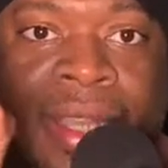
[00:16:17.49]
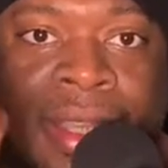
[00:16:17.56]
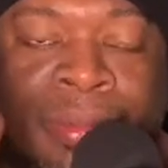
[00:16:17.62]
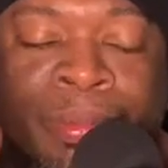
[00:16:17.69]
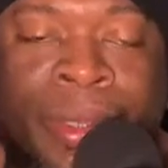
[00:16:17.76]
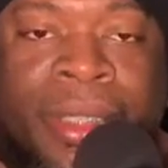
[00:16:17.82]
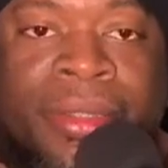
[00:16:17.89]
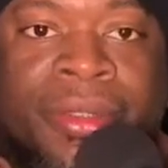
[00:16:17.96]

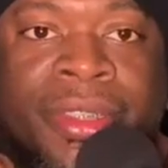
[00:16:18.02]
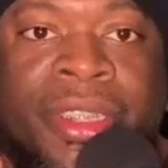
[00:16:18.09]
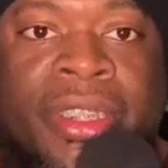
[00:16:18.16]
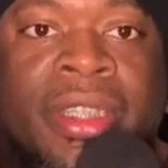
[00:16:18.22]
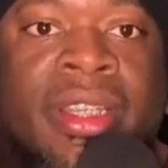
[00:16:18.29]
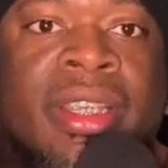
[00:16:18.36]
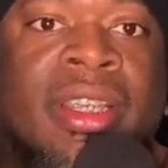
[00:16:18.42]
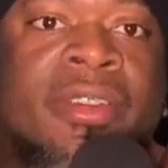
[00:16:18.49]
abuse
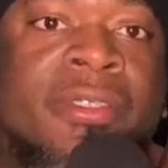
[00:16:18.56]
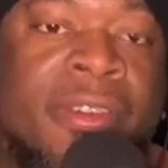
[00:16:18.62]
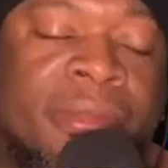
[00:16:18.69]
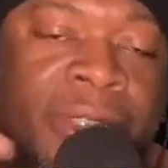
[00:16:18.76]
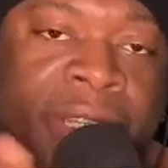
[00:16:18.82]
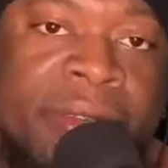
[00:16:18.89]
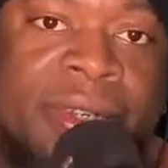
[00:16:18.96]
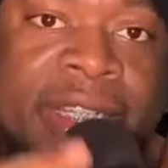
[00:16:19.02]
from
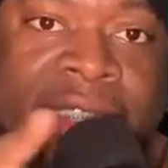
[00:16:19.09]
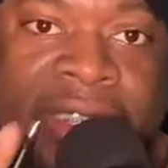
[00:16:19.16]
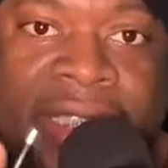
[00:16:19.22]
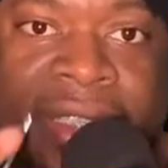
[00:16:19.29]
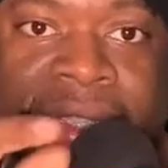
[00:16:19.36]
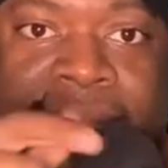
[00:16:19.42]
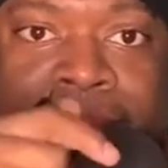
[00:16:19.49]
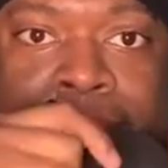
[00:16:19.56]
Joni's
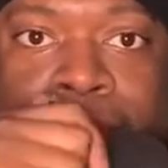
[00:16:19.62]
son.